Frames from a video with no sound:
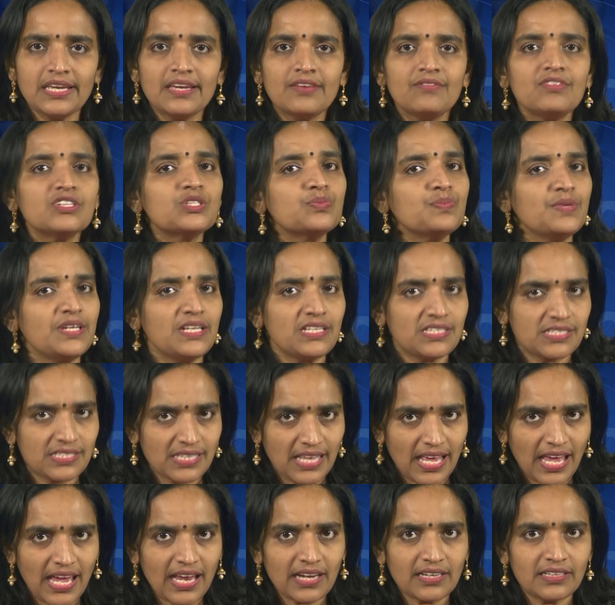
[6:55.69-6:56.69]
which means
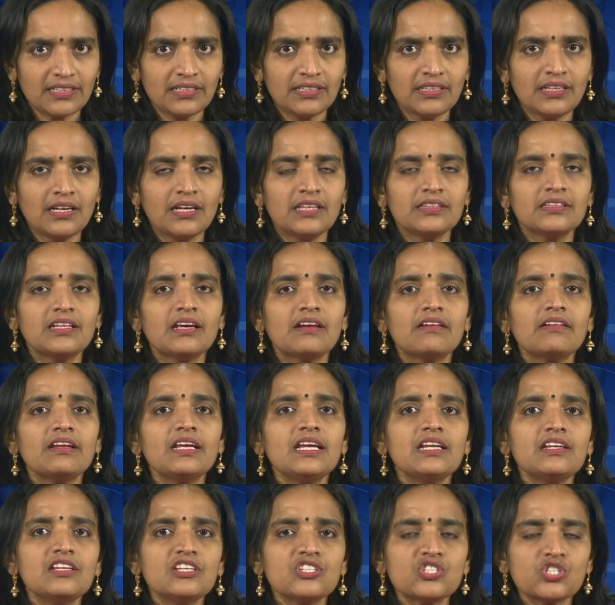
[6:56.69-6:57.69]
that the
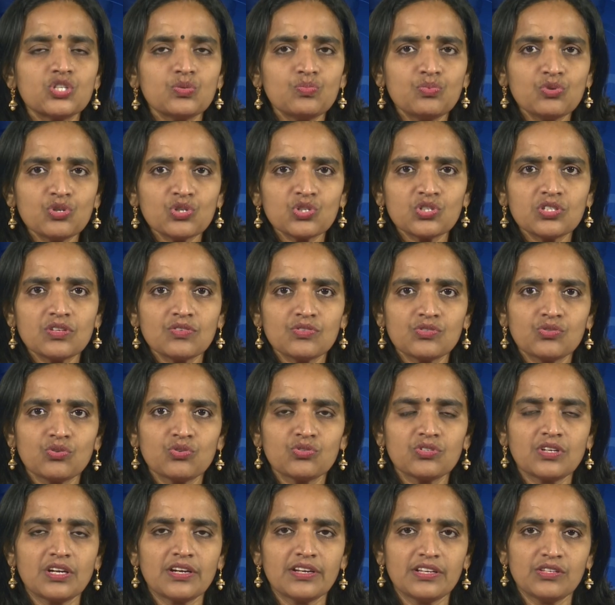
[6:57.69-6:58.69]
redistribution of
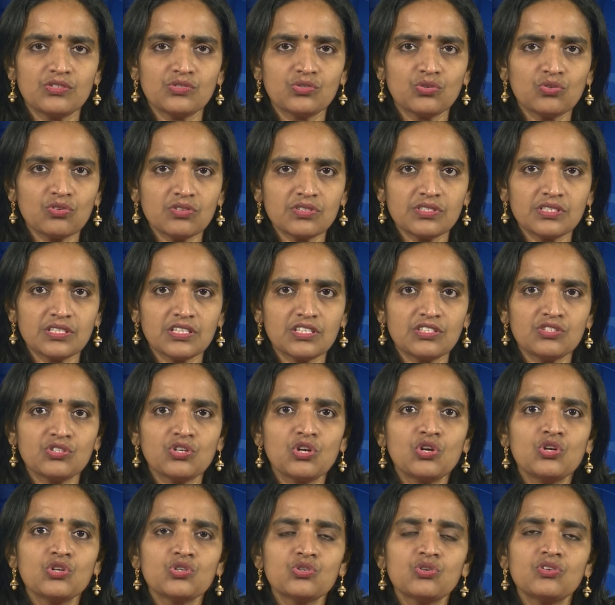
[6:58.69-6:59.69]
social resources
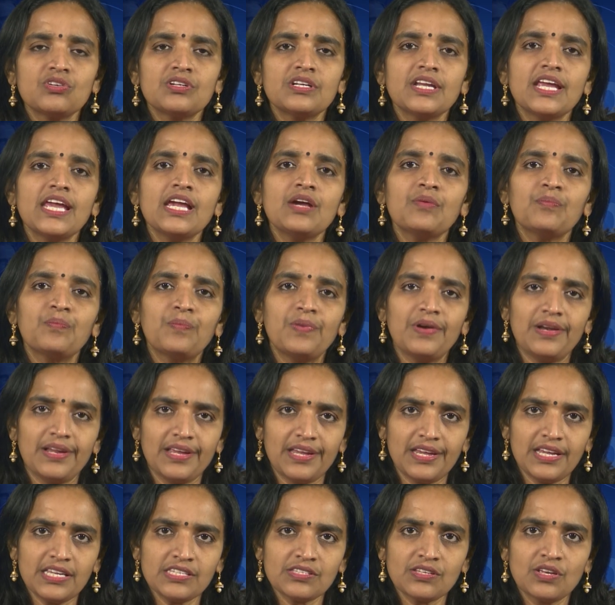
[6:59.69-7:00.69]
should take
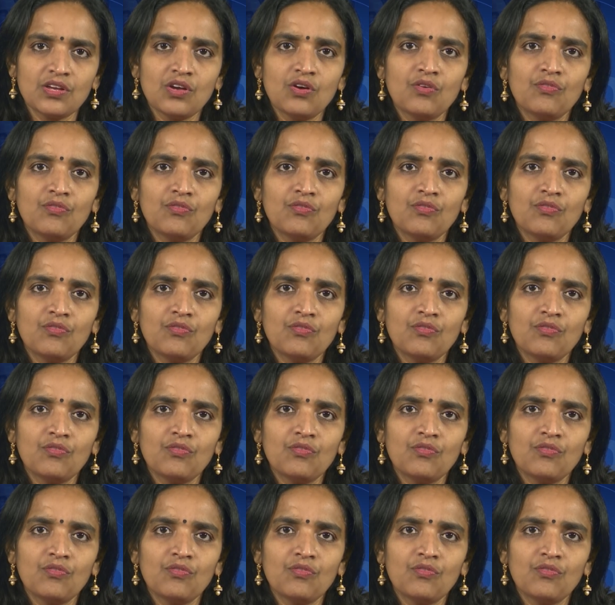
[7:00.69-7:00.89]
place